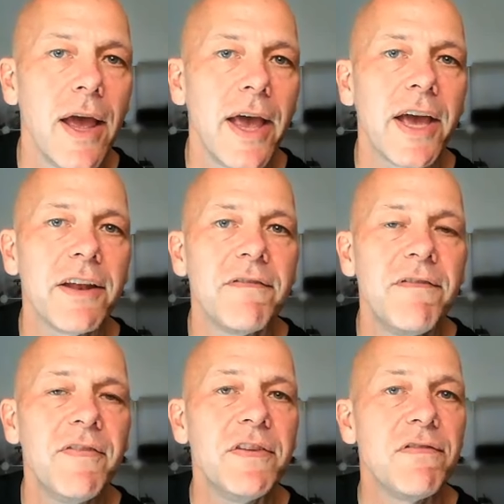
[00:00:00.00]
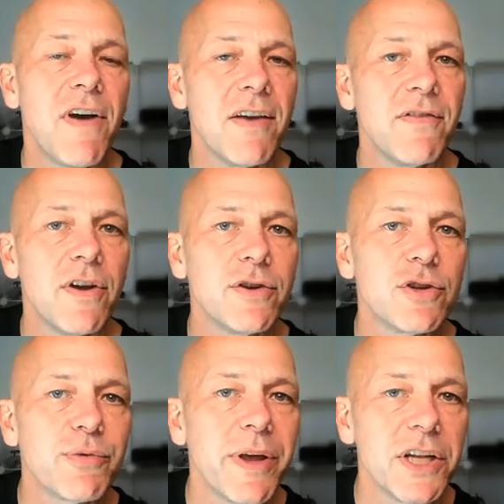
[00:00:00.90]
got 5,500
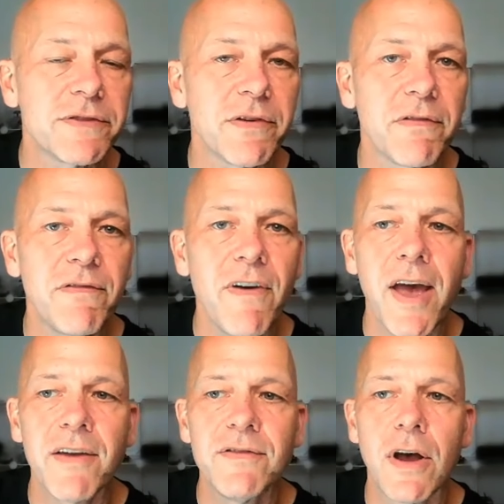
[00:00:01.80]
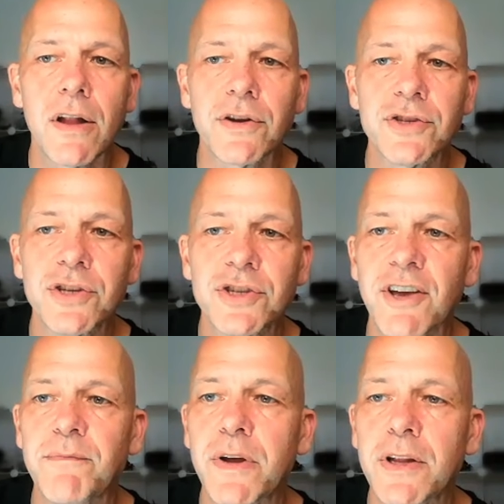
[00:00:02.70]
credits for $5. You can
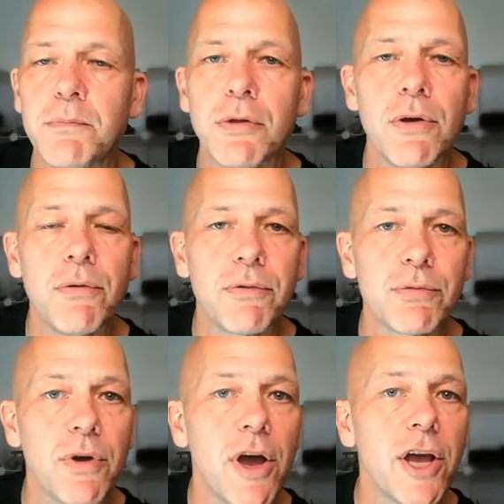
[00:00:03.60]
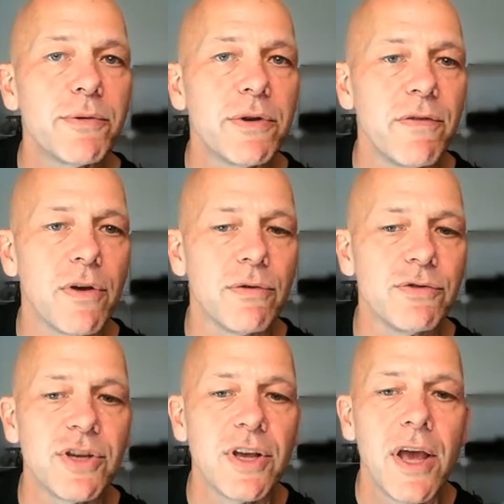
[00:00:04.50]
see I've barely blown through 100 of
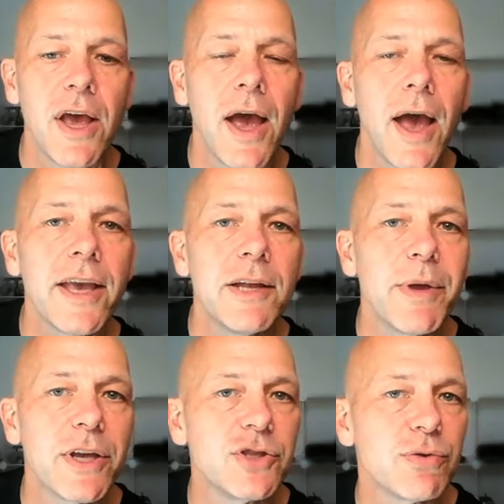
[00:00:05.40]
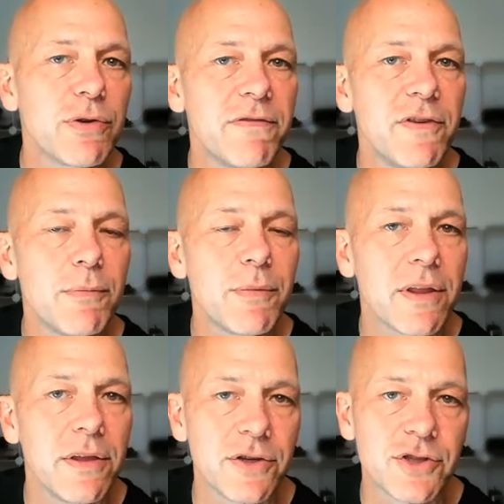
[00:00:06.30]
those. I can make a short film
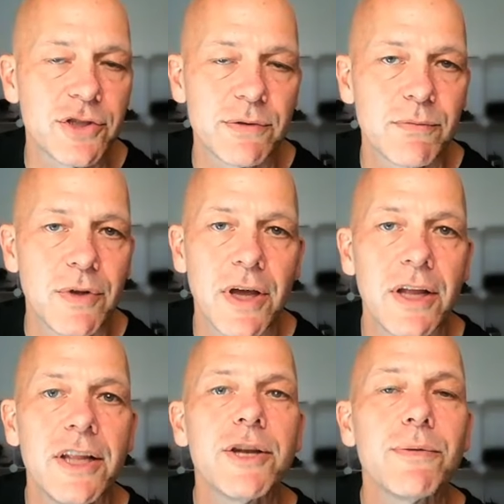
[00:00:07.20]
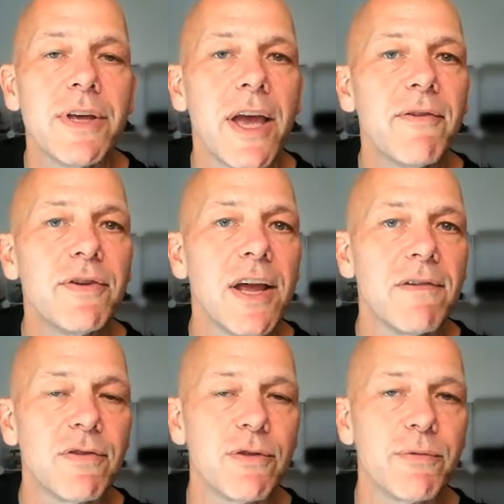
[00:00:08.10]
like this literally every day
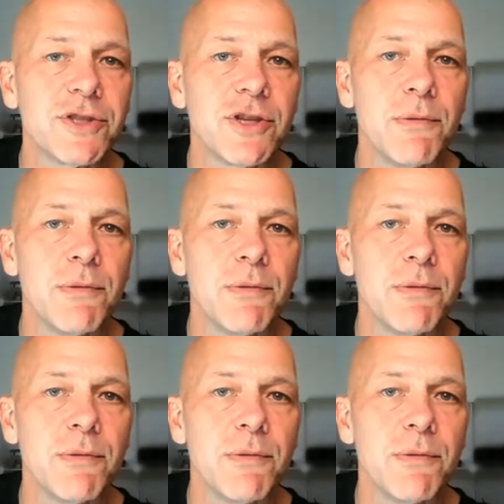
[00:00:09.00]
for the rest of the